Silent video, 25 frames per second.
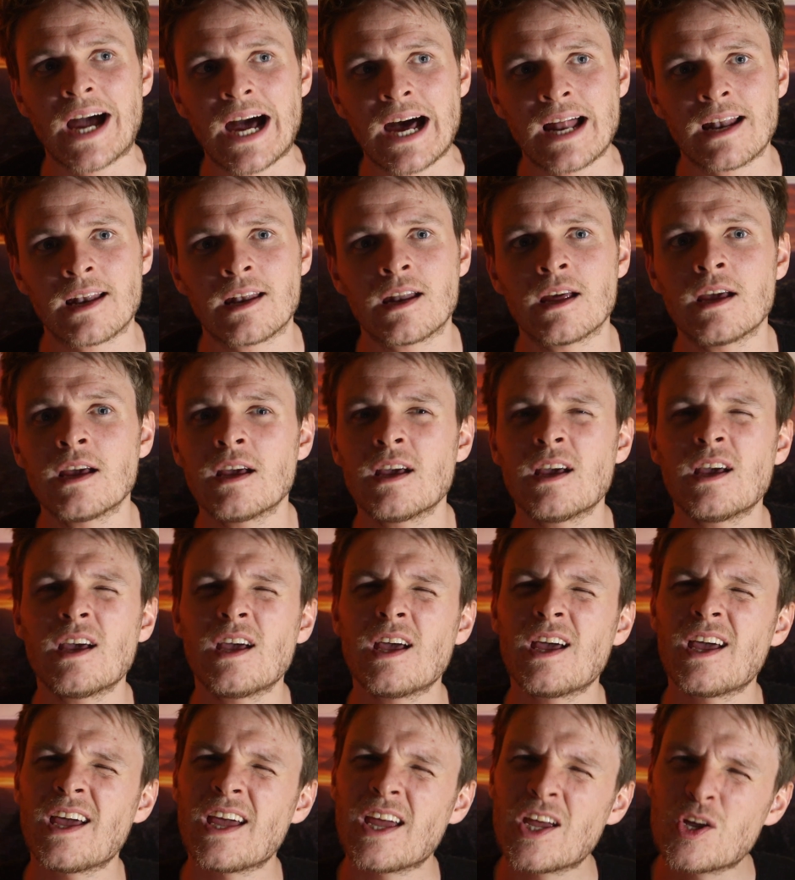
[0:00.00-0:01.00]
And
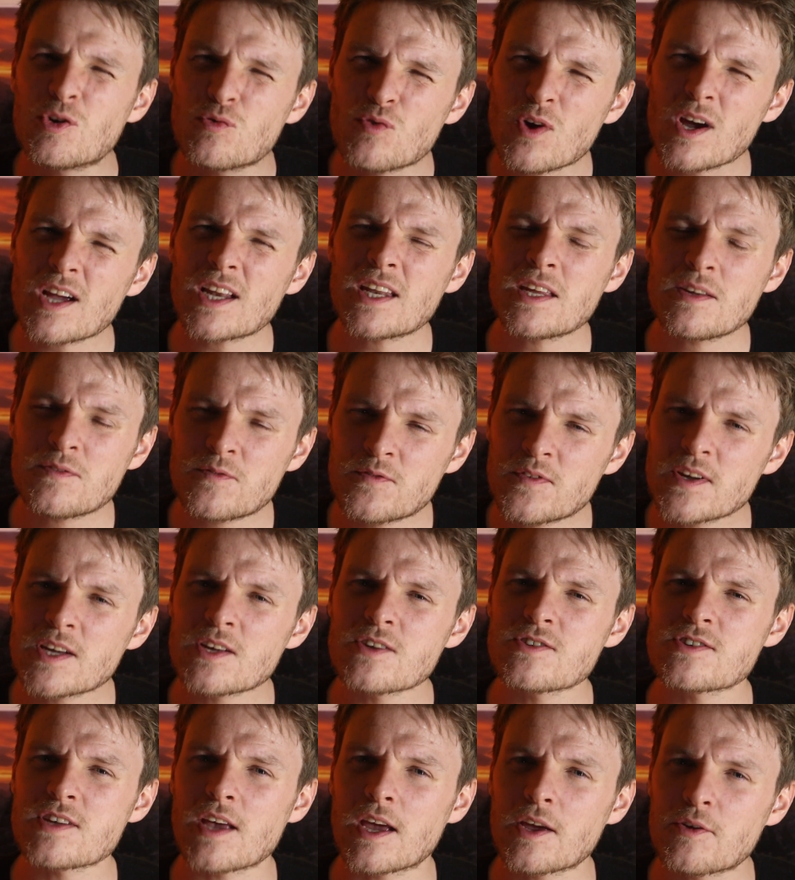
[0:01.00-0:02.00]
it really
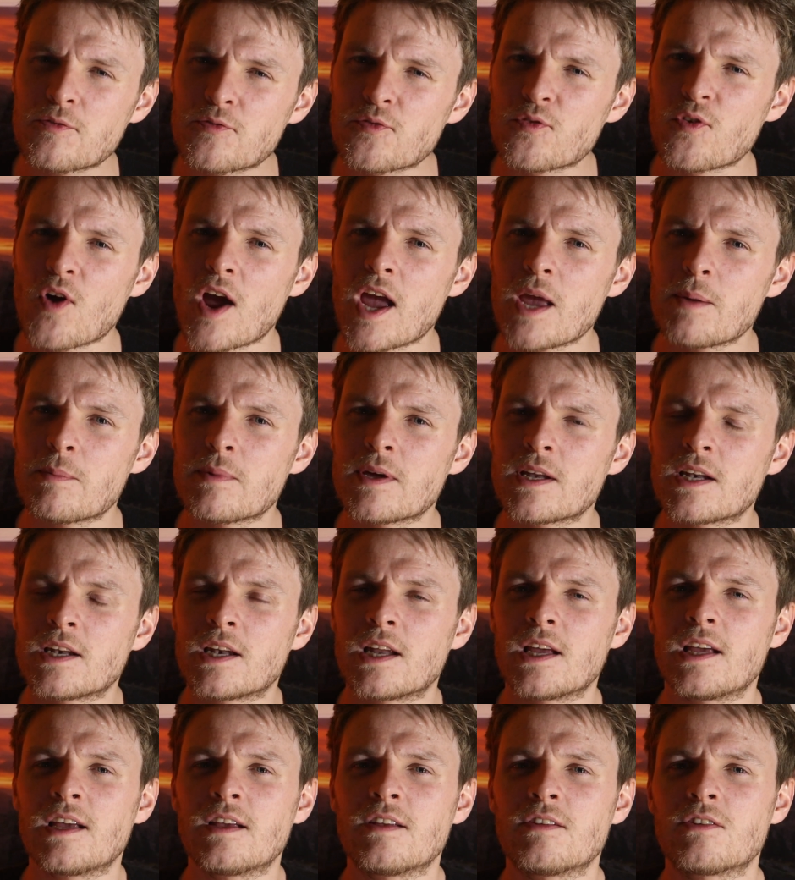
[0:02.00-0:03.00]
feels like framing
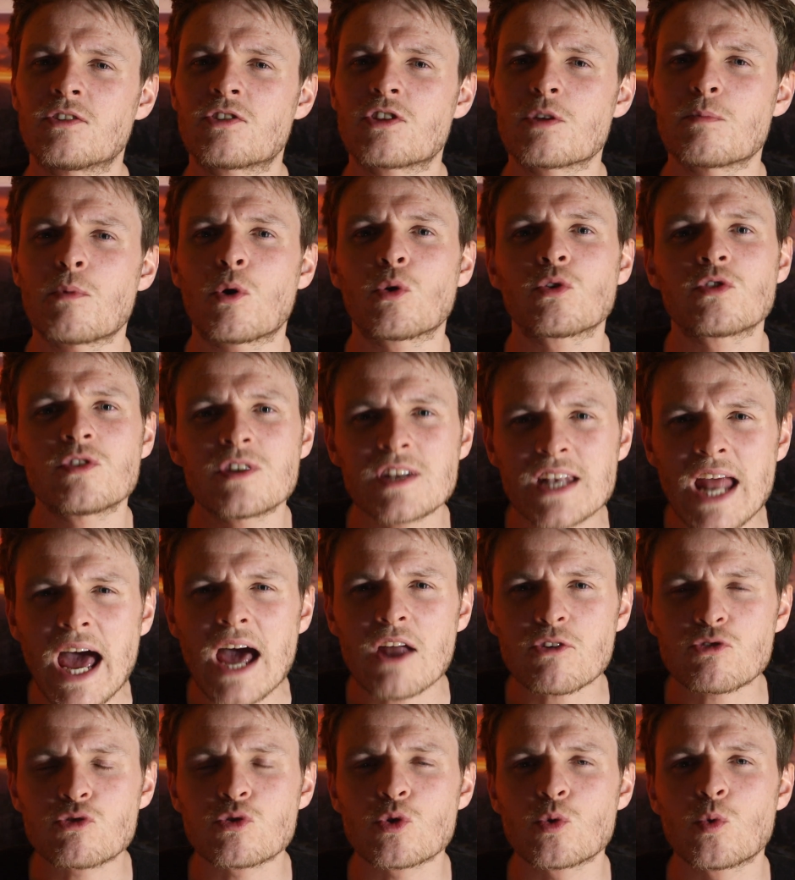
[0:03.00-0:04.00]
is the most
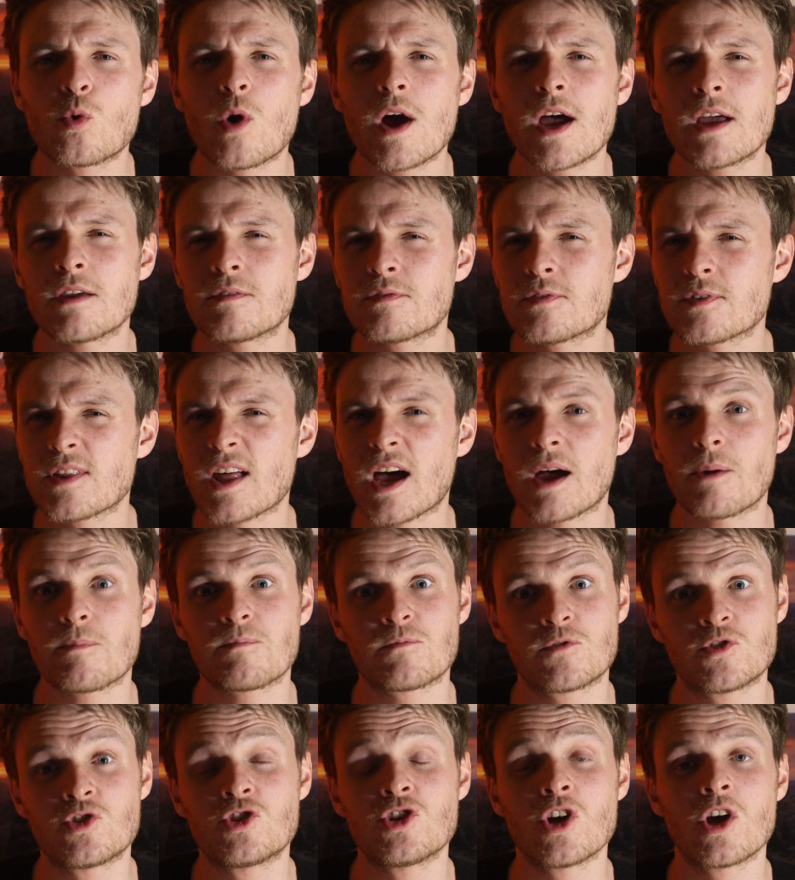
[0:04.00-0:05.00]
natural way for
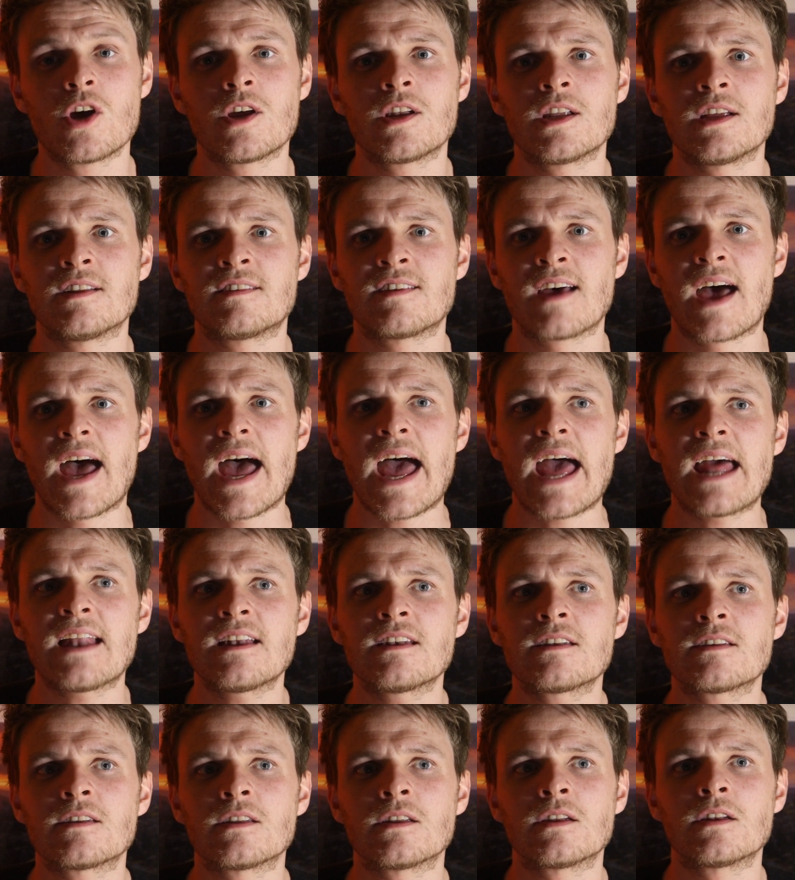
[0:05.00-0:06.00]
that journey to
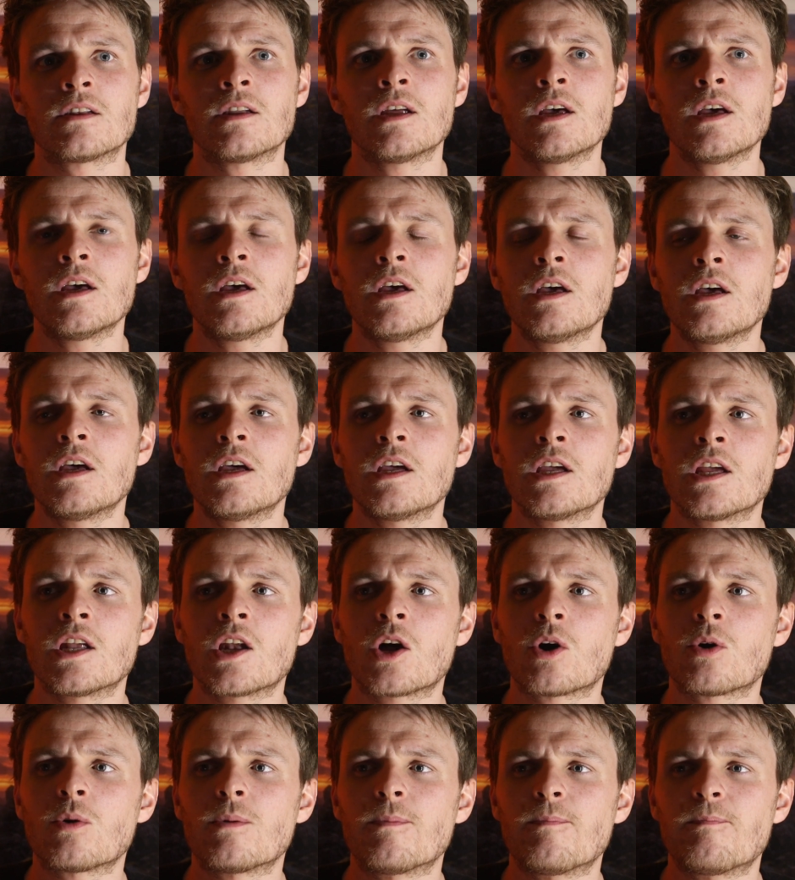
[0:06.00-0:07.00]
end. And, you
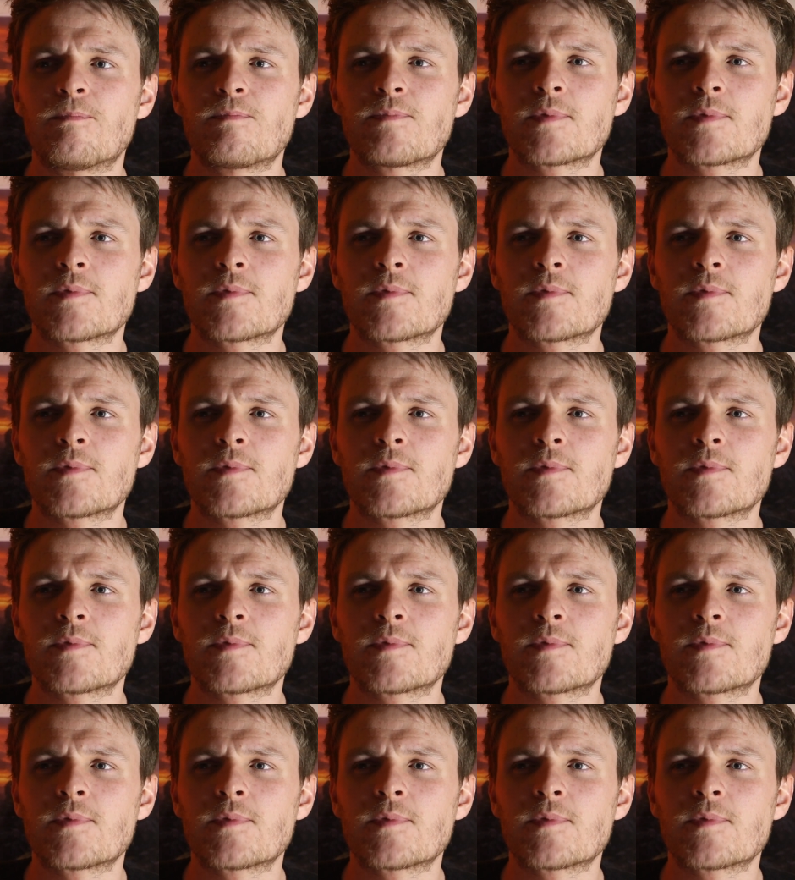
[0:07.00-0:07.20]
know,